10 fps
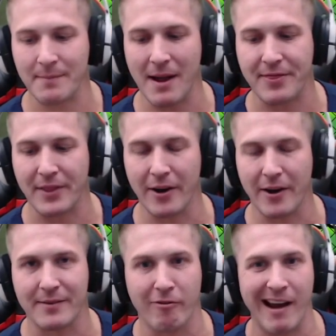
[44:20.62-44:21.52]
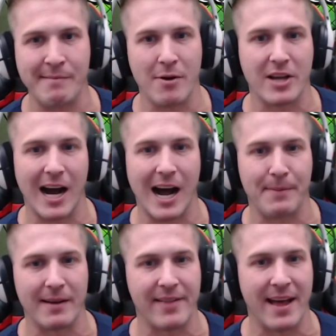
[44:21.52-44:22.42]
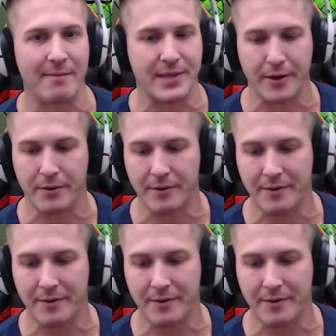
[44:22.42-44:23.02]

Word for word: my third rainbowed copy of them, too.